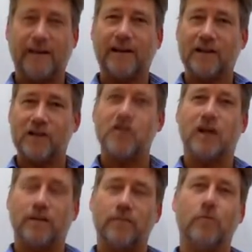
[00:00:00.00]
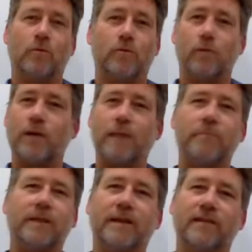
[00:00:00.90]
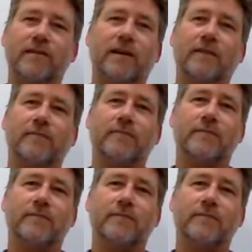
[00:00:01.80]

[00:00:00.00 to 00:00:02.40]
In English, yeah, for companies, yeah.